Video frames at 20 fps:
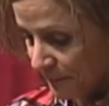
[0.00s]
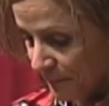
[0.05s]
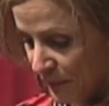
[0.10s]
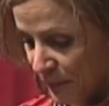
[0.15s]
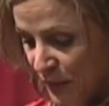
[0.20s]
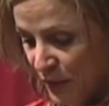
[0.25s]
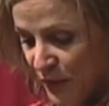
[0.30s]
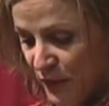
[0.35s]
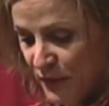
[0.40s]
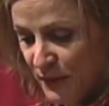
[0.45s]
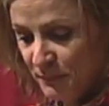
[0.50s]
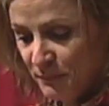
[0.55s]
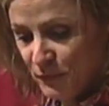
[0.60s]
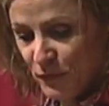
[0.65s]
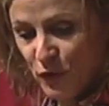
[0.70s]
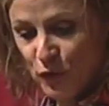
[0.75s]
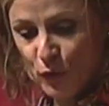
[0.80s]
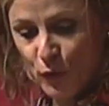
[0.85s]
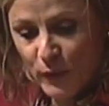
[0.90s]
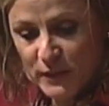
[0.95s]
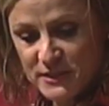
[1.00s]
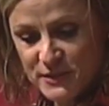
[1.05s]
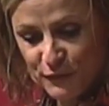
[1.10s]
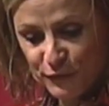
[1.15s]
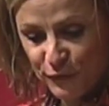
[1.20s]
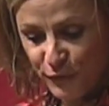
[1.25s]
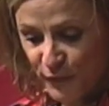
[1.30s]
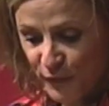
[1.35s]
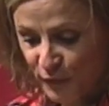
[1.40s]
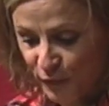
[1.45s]
Then you're going to
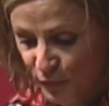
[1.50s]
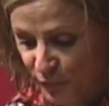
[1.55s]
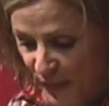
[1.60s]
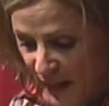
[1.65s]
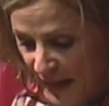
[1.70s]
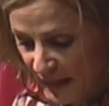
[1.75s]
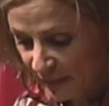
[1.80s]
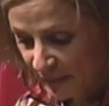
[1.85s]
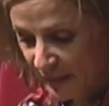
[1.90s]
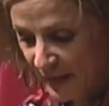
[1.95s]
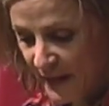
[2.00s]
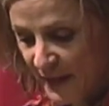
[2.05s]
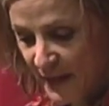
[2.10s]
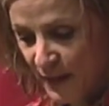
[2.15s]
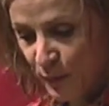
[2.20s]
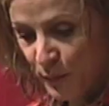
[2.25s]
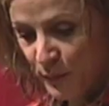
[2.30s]
fill that leg